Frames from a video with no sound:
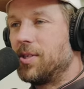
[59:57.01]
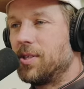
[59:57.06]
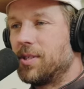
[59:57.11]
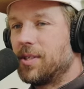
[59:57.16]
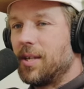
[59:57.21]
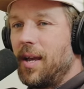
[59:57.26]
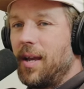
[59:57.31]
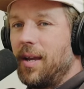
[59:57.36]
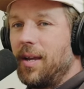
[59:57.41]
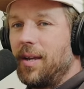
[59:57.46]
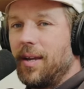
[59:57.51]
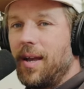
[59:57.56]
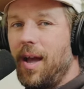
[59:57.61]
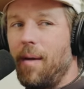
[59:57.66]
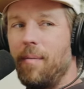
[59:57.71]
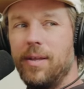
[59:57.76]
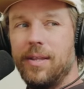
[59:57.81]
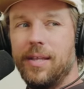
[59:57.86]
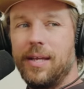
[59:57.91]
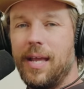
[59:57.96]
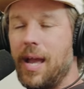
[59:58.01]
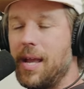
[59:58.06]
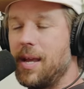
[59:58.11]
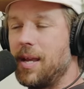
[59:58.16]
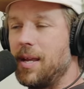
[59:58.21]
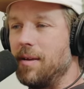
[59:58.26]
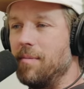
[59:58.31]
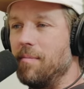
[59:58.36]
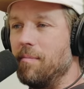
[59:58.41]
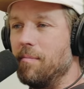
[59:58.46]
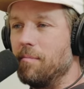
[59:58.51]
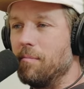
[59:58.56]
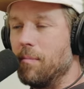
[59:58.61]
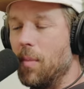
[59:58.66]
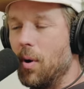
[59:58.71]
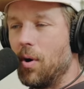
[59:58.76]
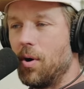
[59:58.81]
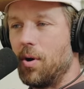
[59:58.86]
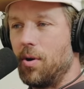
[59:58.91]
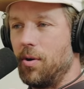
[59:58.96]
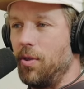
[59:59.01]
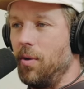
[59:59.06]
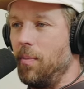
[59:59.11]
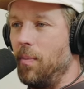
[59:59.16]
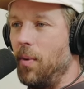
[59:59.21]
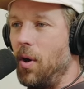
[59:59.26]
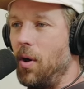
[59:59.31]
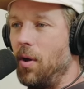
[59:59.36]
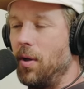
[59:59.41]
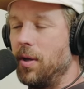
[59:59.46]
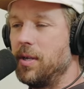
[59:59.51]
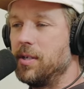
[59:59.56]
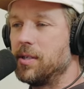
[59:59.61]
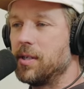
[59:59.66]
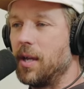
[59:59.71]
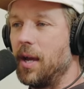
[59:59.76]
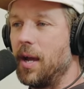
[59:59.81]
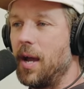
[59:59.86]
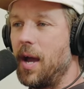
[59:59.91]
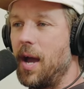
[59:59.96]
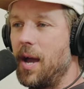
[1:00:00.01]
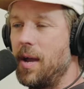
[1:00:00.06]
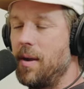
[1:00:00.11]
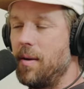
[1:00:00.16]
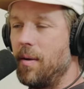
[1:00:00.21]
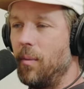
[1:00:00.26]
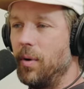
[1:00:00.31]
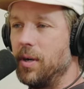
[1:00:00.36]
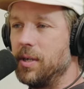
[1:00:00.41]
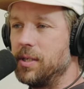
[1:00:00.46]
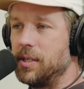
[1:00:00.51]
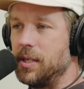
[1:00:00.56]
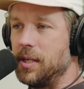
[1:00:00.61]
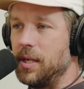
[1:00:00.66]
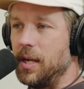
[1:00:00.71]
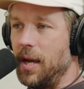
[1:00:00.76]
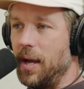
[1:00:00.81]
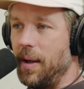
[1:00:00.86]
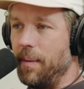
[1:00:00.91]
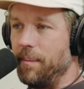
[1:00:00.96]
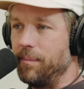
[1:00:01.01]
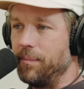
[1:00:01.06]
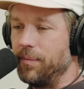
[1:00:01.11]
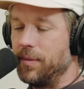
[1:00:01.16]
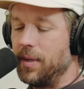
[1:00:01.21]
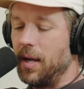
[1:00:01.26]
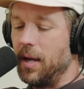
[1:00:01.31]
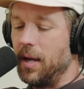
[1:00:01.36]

it's just like I mean, the guy can murder the ball. He's like, hi, what is he? Um,